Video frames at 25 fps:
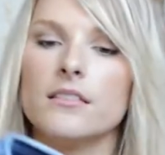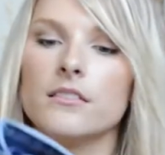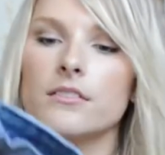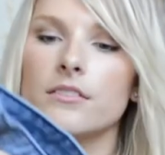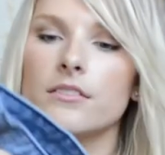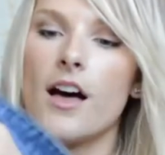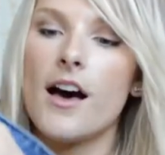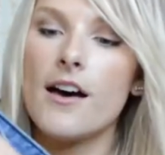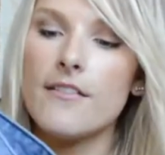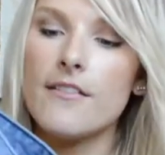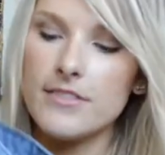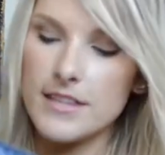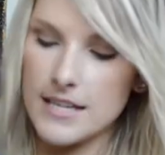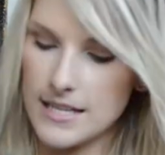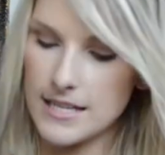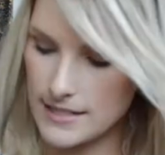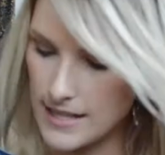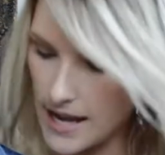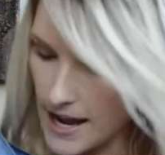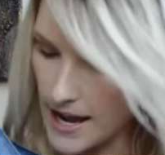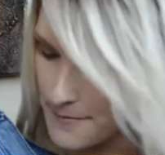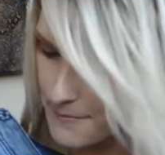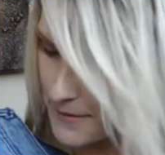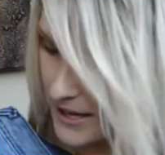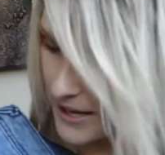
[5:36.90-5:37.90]
love these.
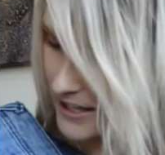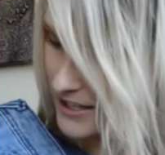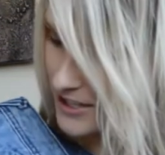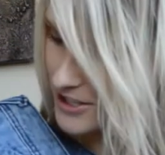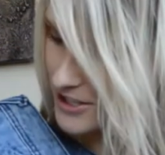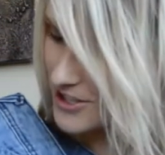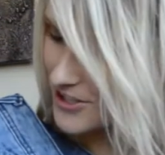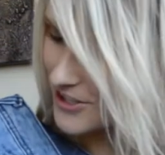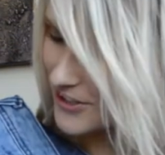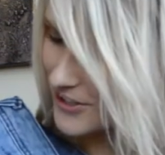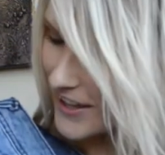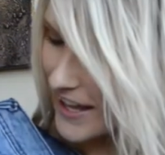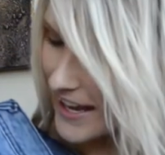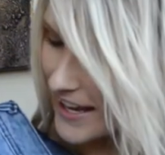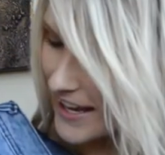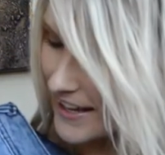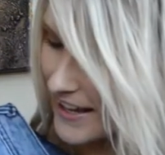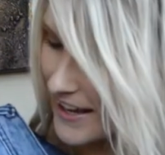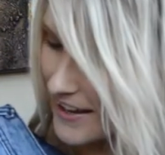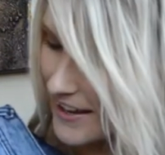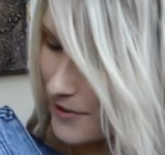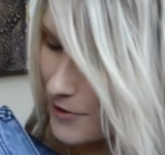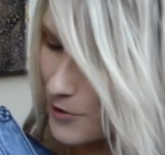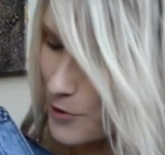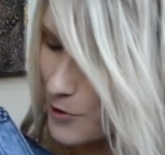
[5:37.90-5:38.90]
I managed to like
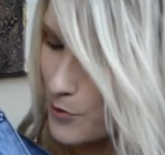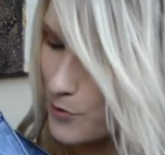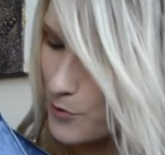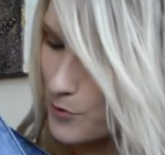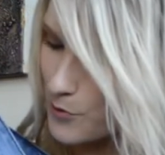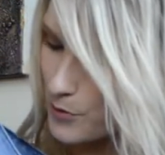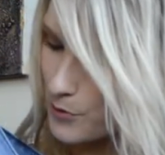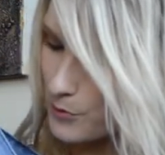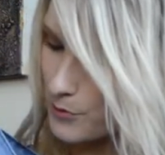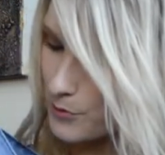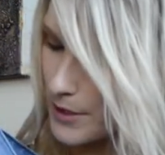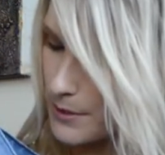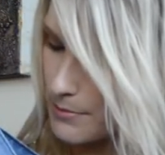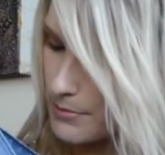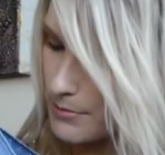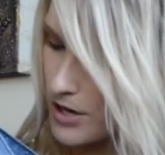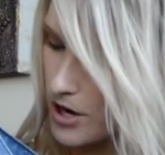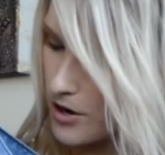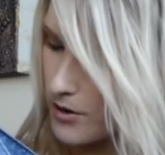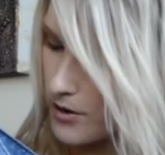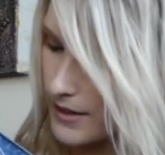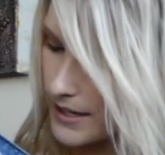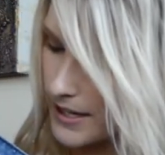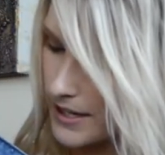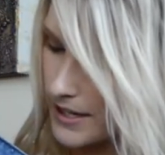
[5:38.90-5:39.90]
get a cool rip
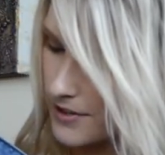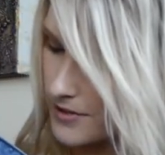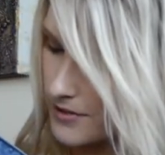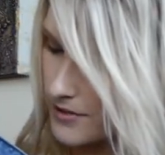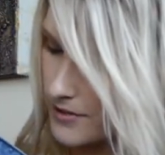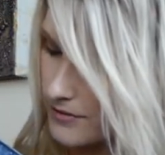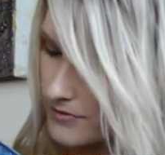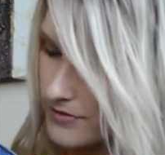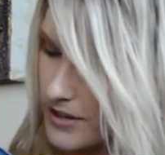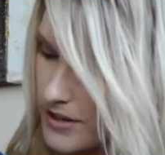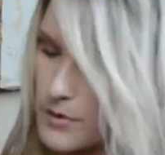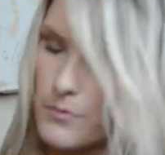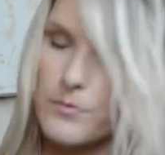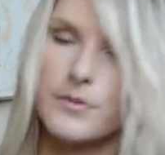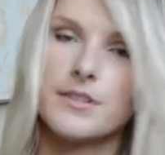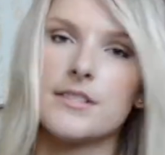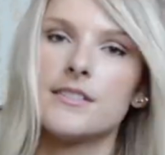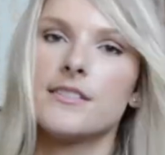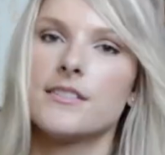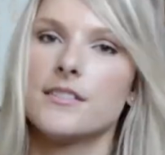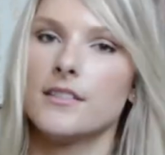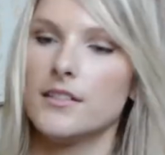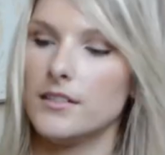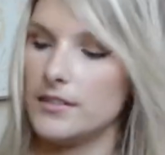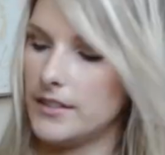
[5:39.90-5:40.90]
going here in the front with
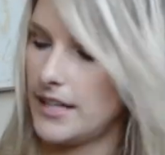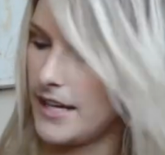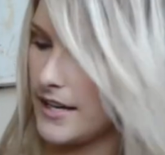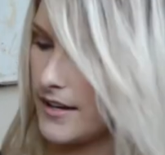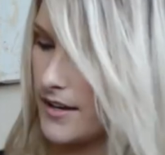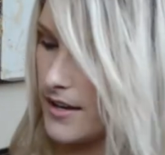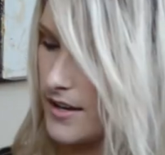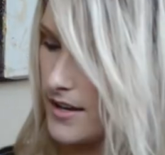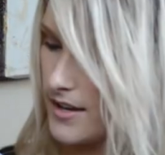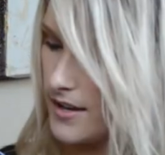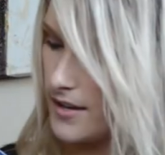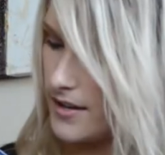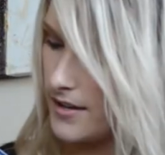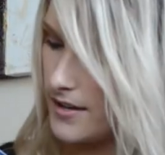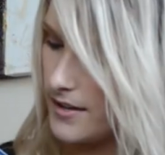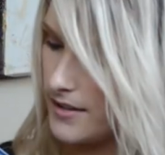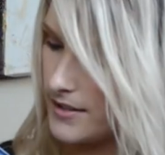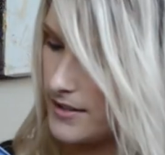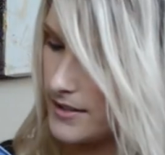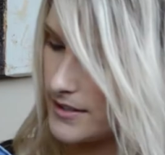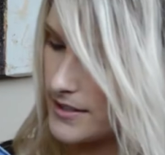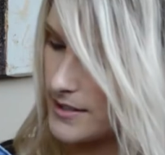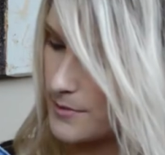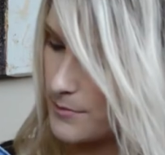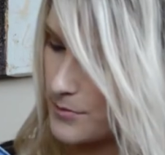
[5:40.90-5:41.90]
still like
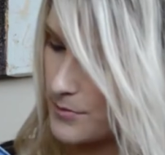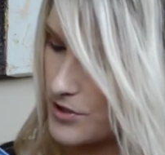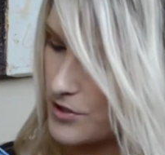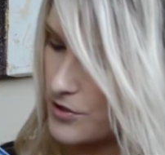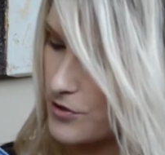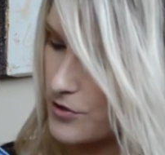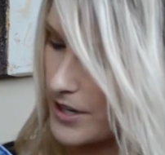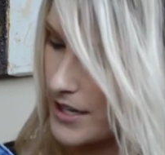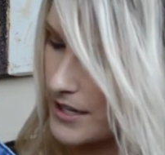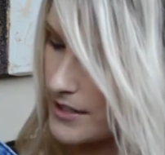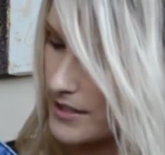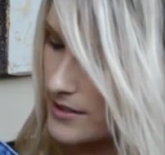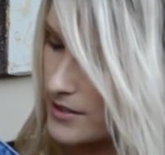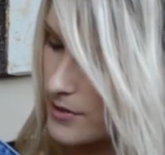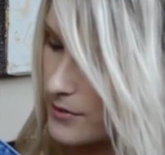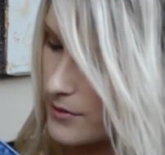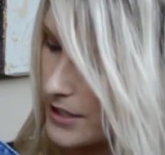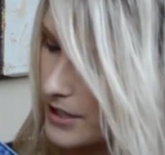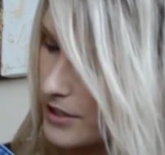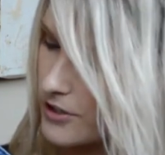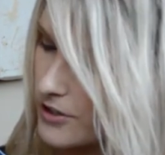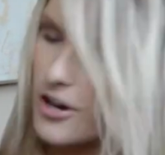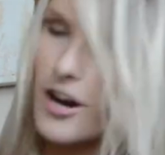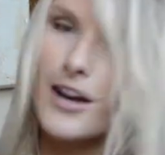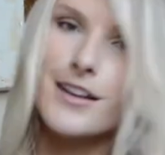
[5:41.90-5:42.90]
some strings
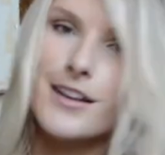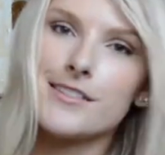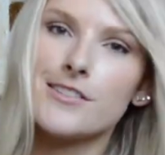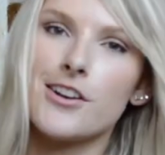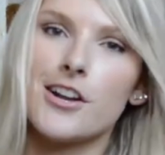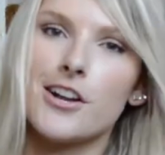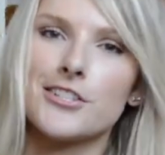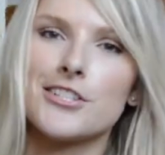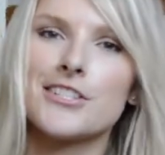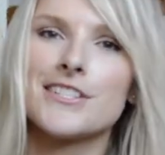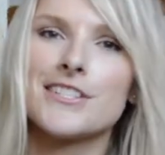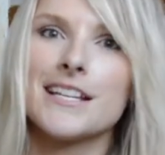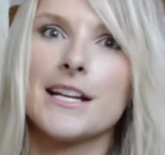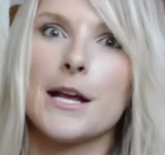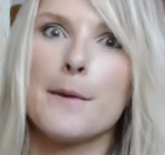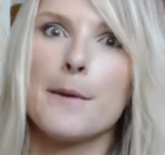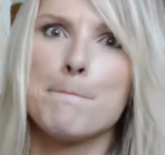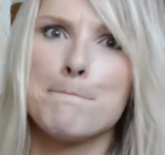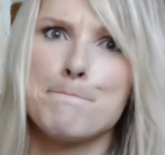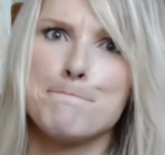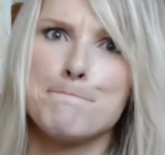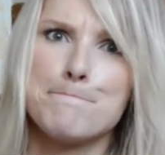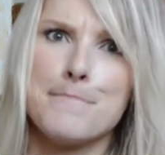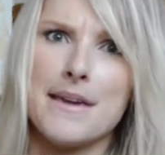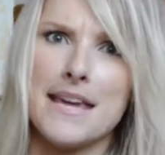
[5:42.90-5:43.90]
going across, not just like
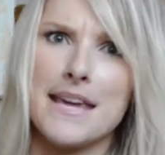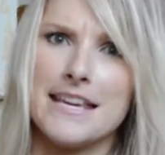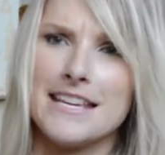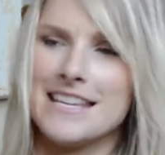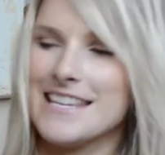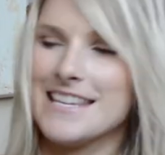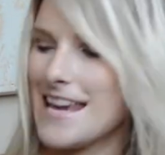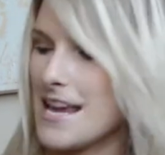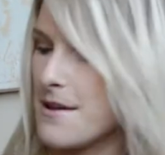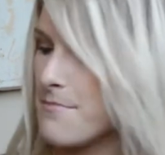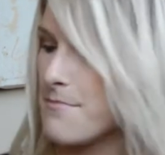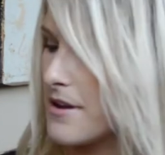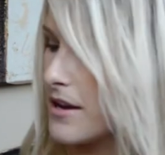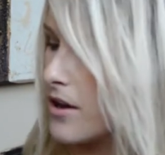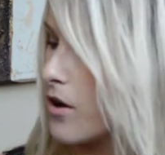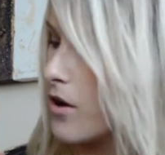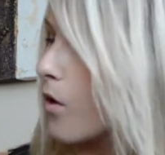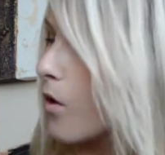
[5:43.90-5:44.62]
a big gaping